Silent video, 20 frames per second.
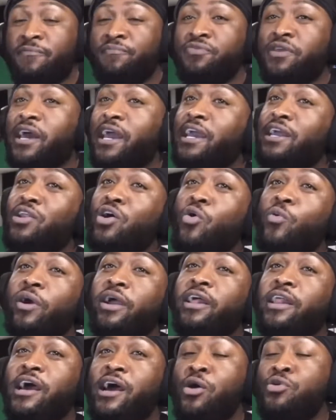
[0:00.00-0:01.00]
Ain't no way in
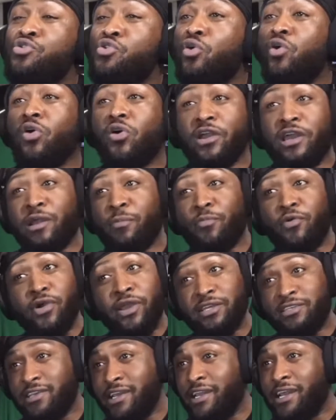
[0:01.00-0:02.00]
hell you gonna get up on here
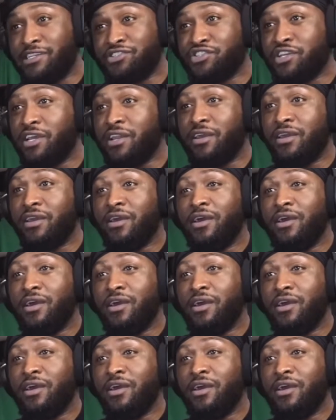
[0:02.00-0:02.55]
saying that shit.